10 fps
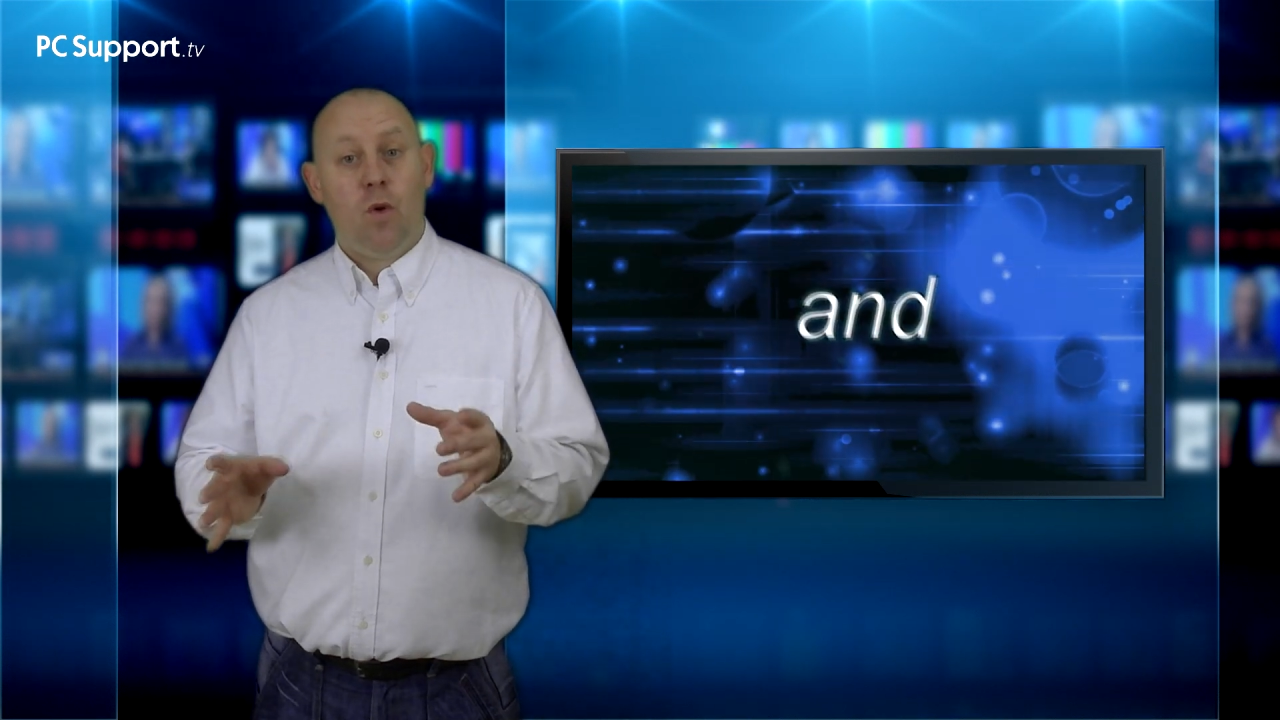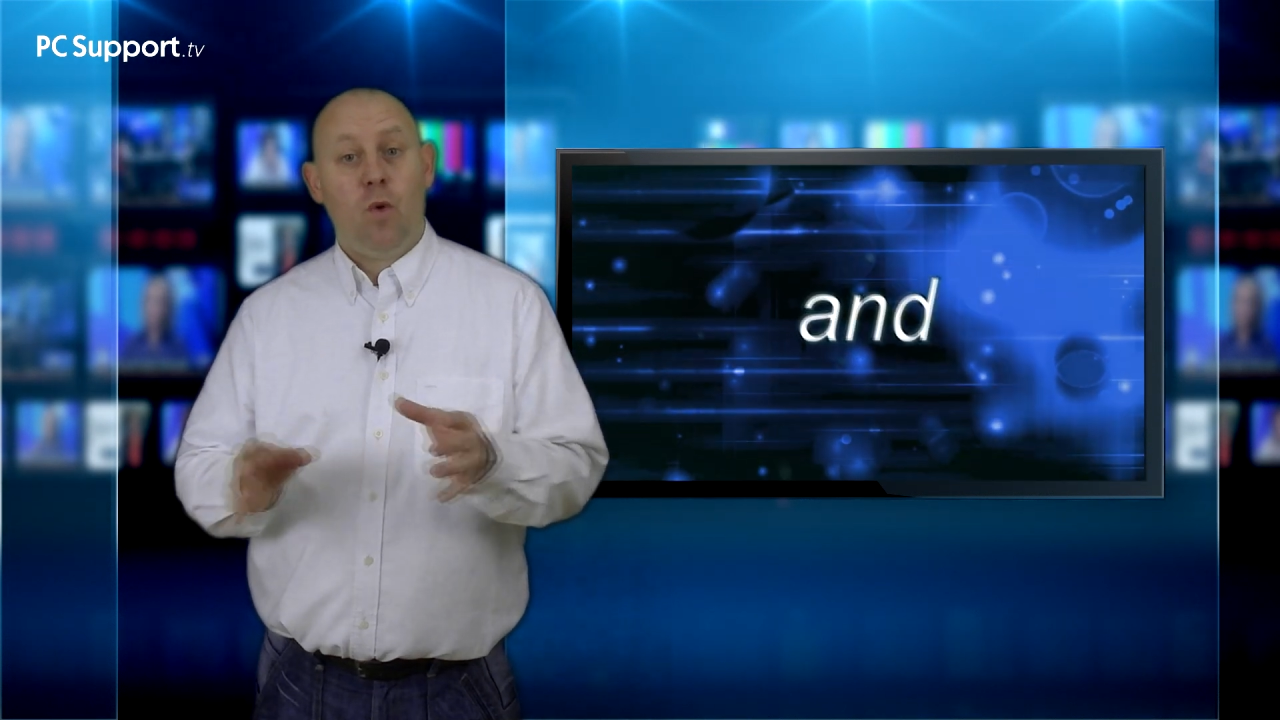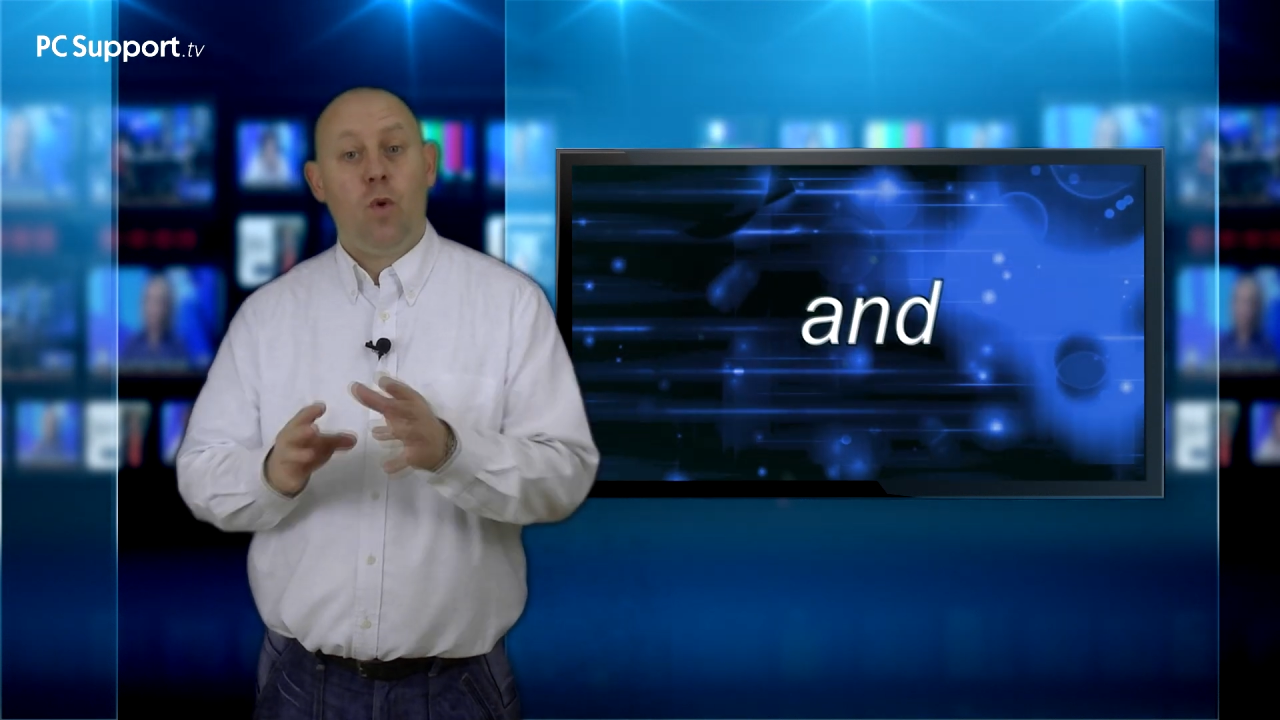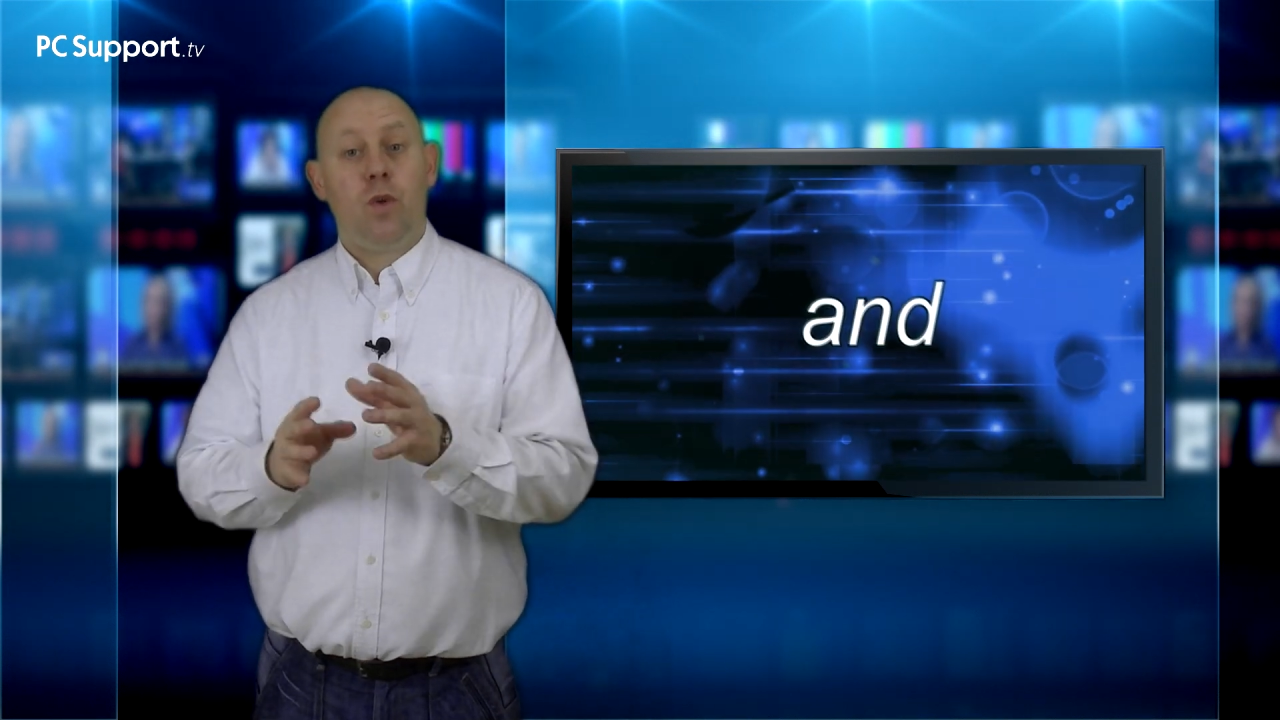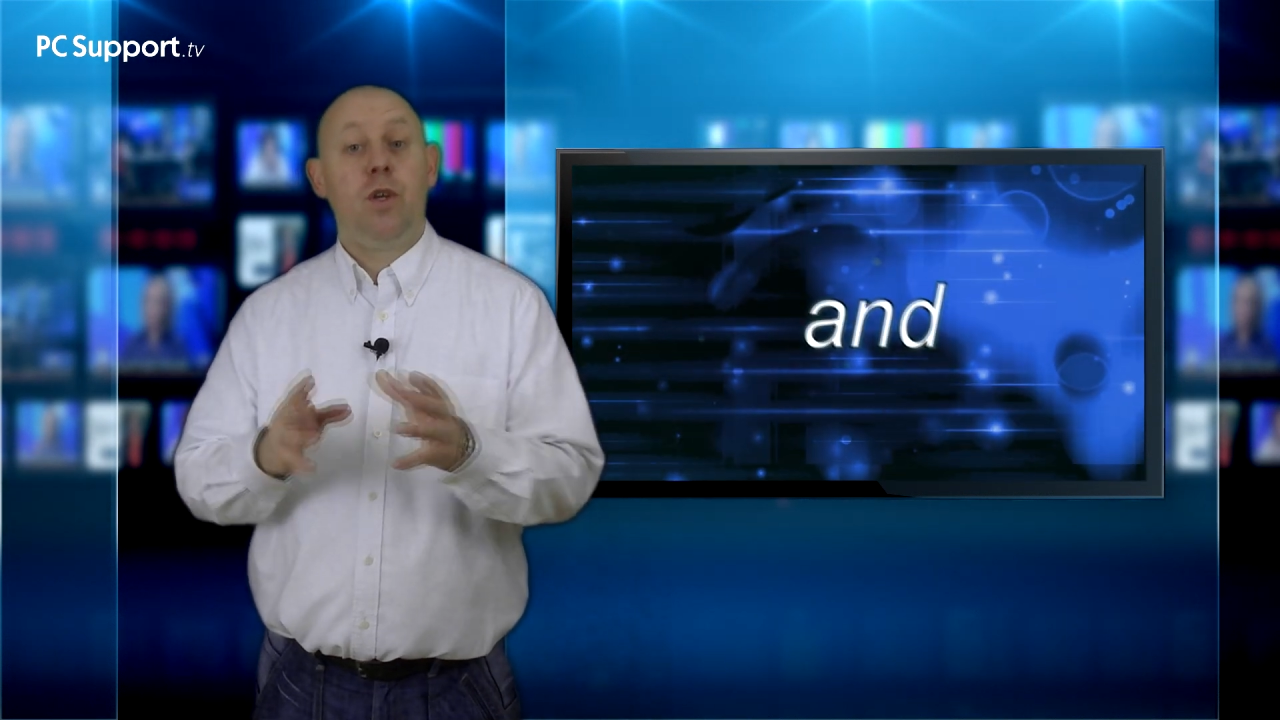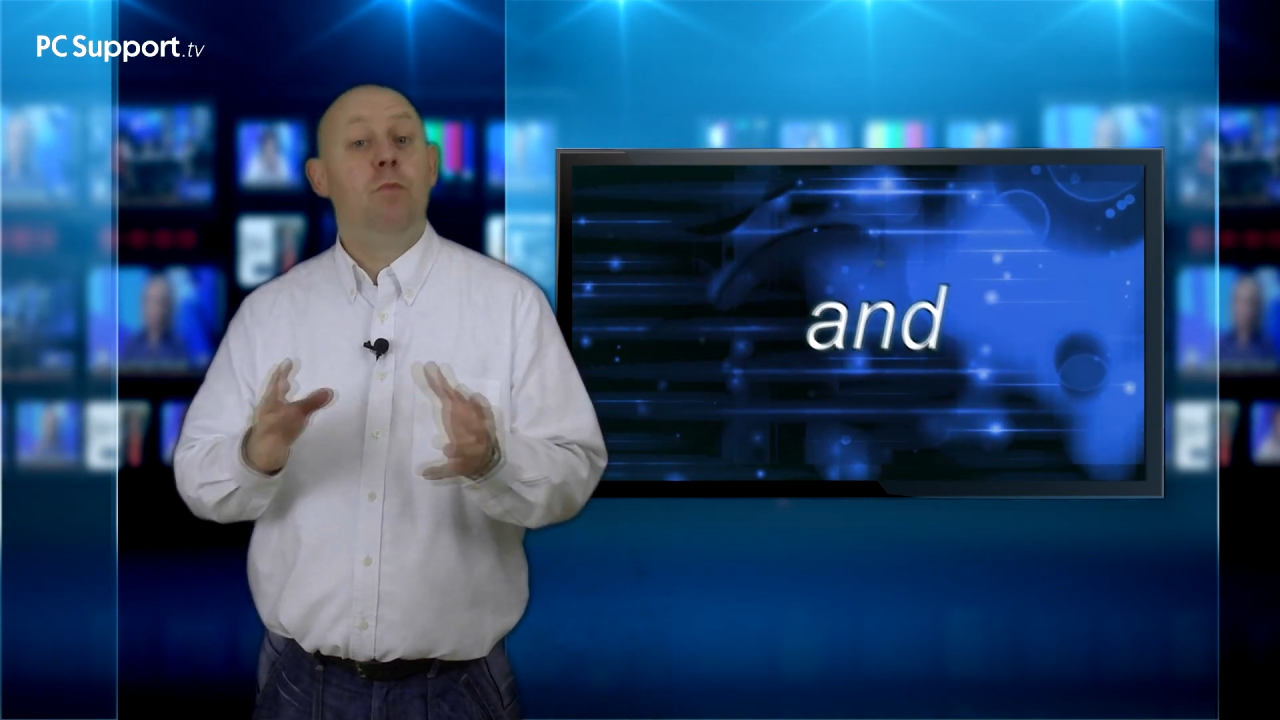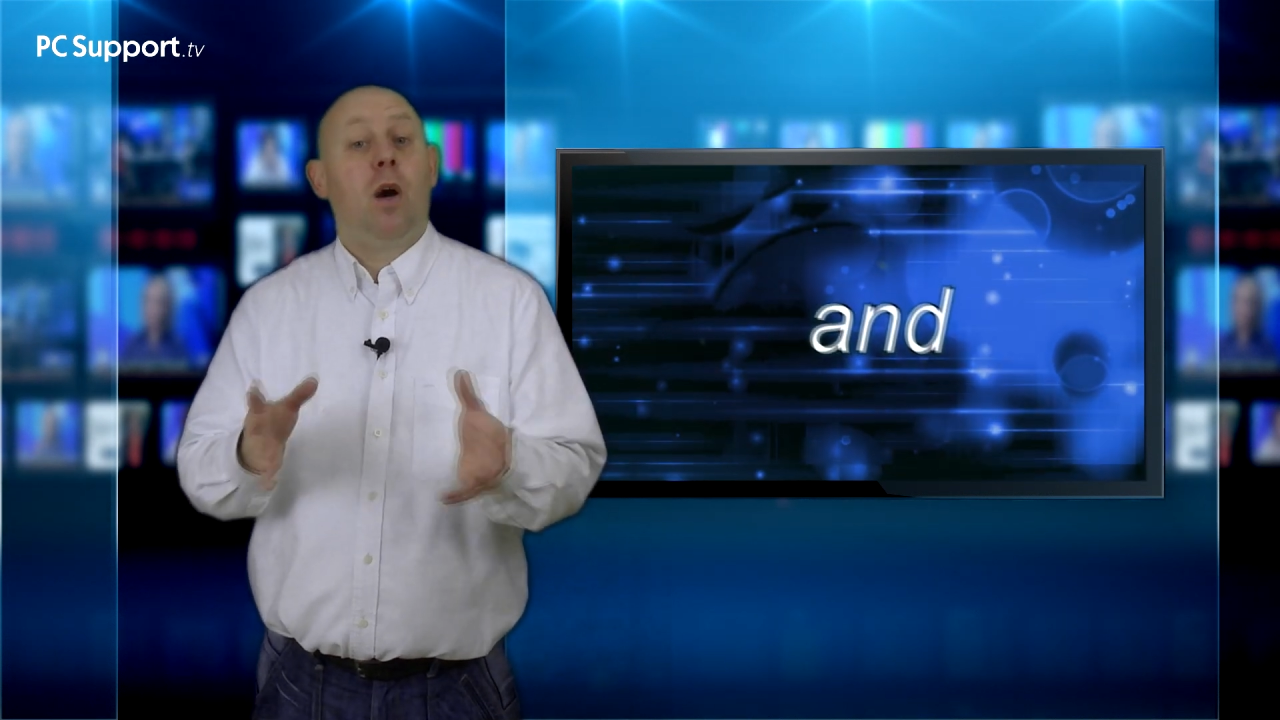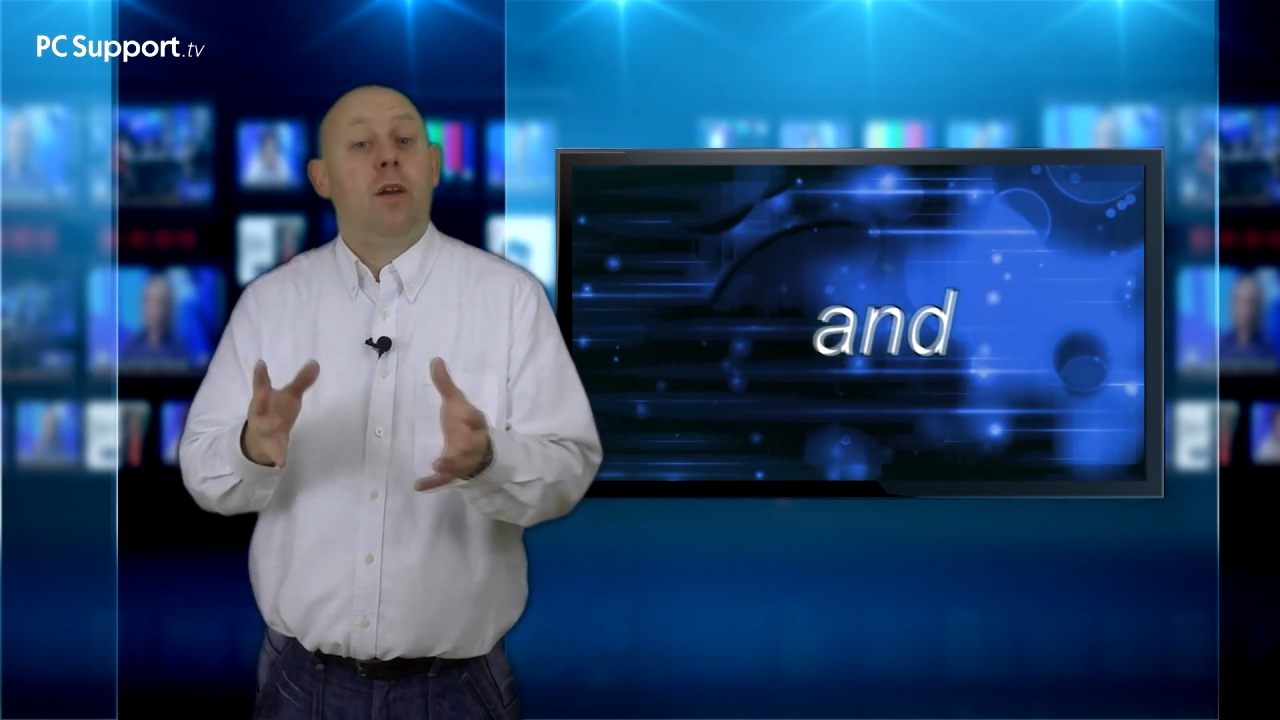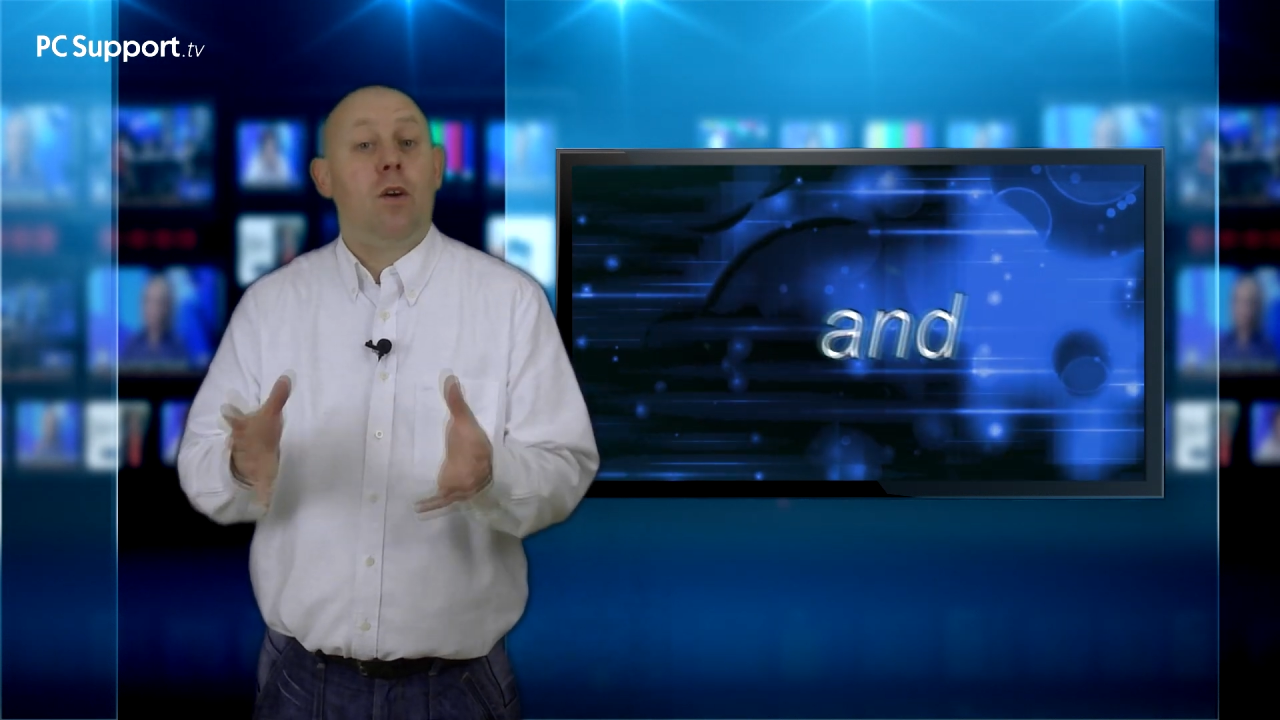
or you might